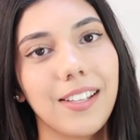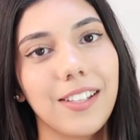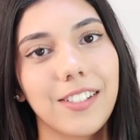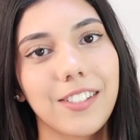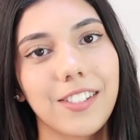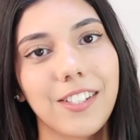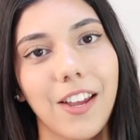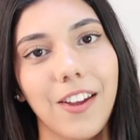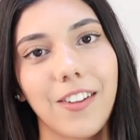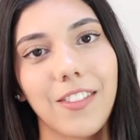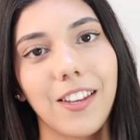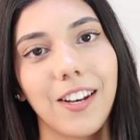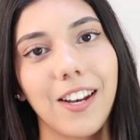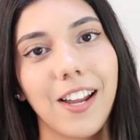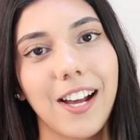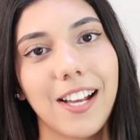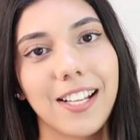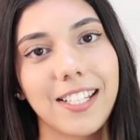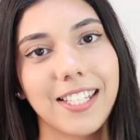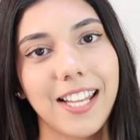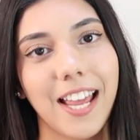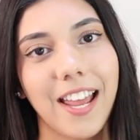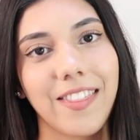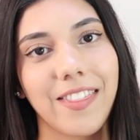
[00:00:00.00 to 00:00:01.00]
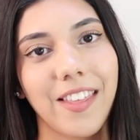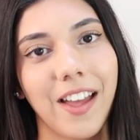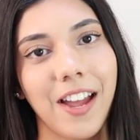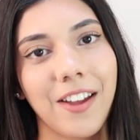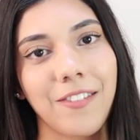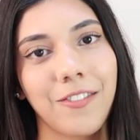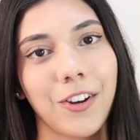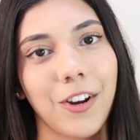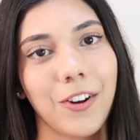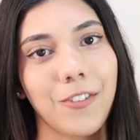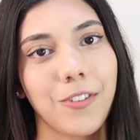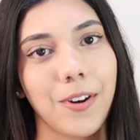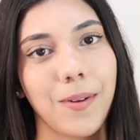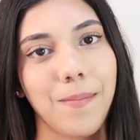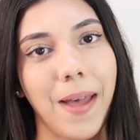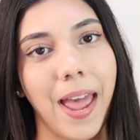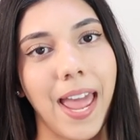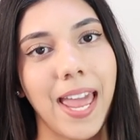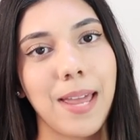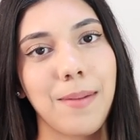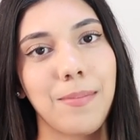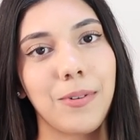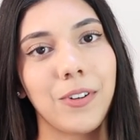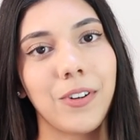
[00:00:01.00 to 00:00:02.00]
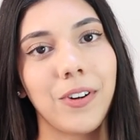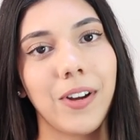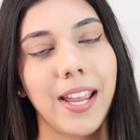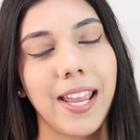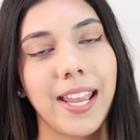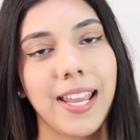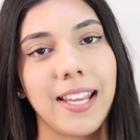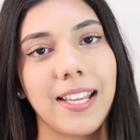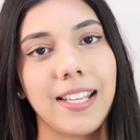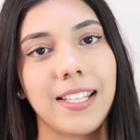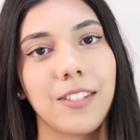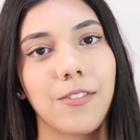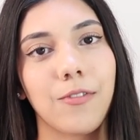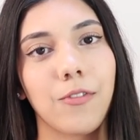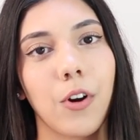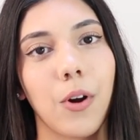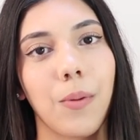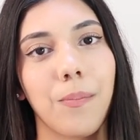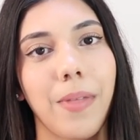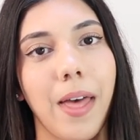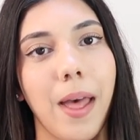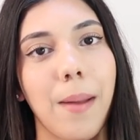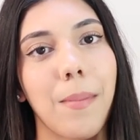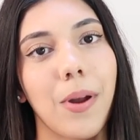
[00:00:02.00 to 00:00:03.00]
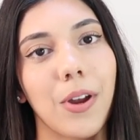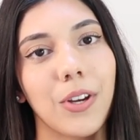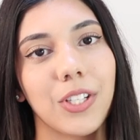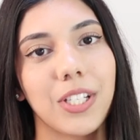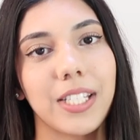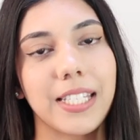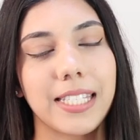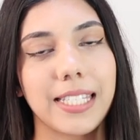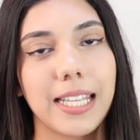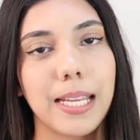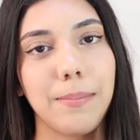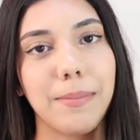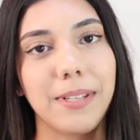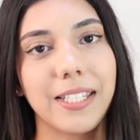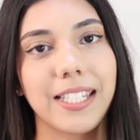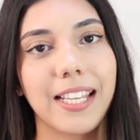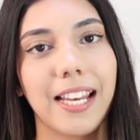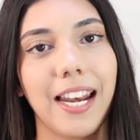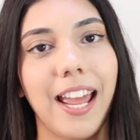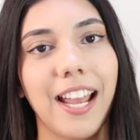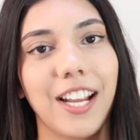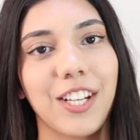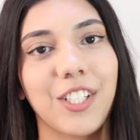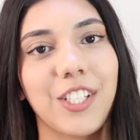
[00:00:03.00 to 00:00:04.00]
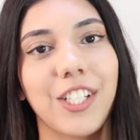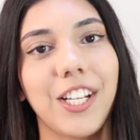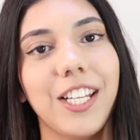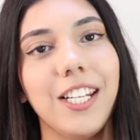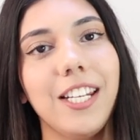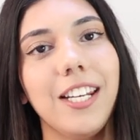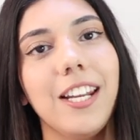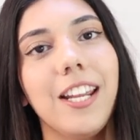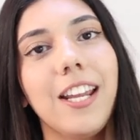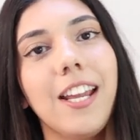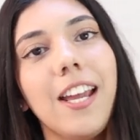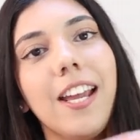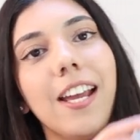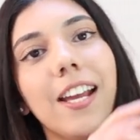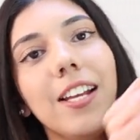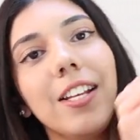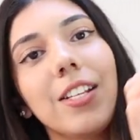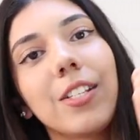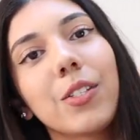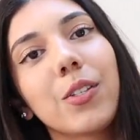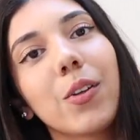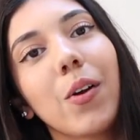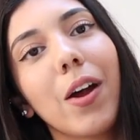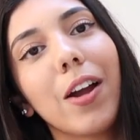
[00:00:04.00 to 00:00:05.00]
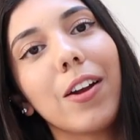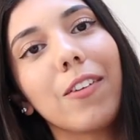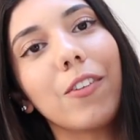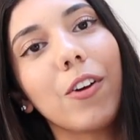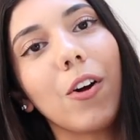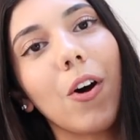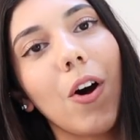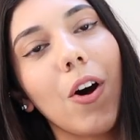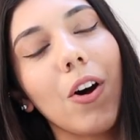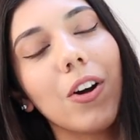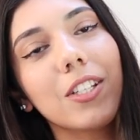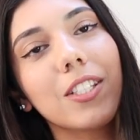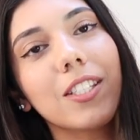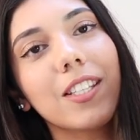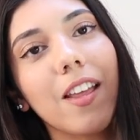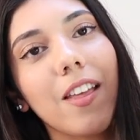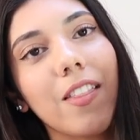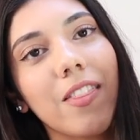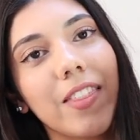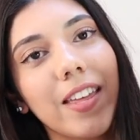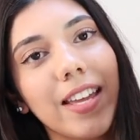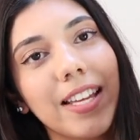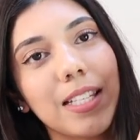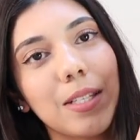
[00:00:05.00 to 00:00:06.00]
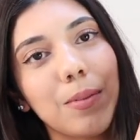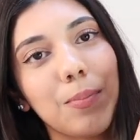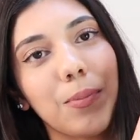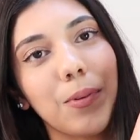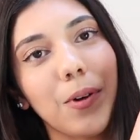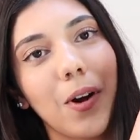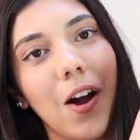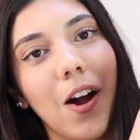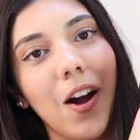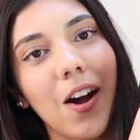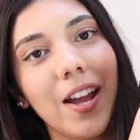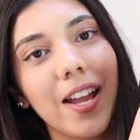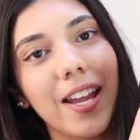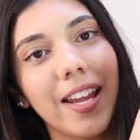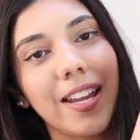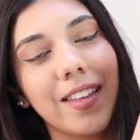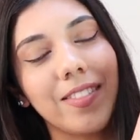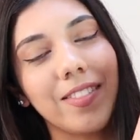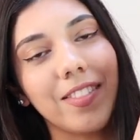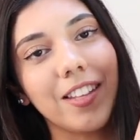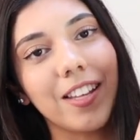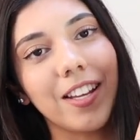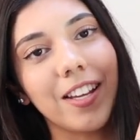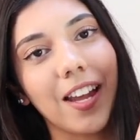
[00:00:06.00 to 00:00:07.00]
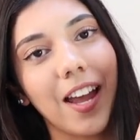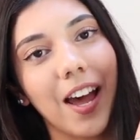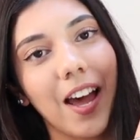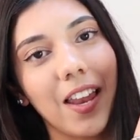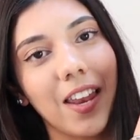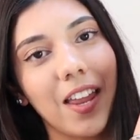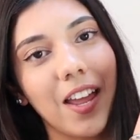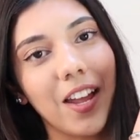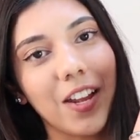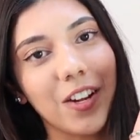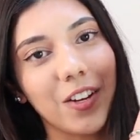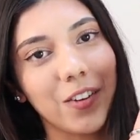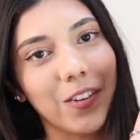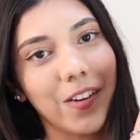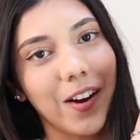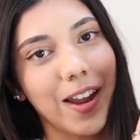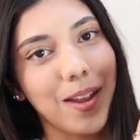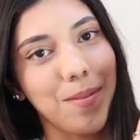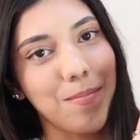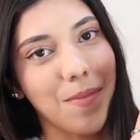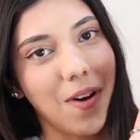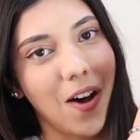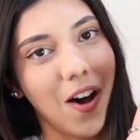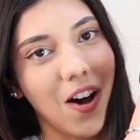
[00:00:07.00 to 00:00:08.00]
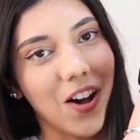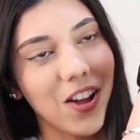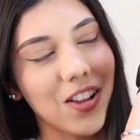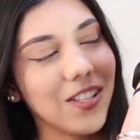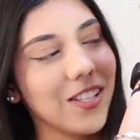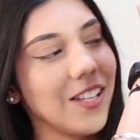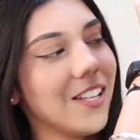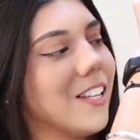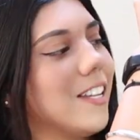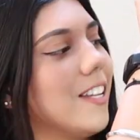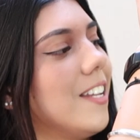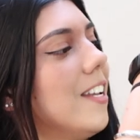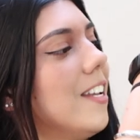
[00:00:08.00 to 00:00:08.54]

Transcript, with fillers: So the last set that I've got from AYBL is from their Motion Seamless collection. So I've got this bra in the colour Grey Marl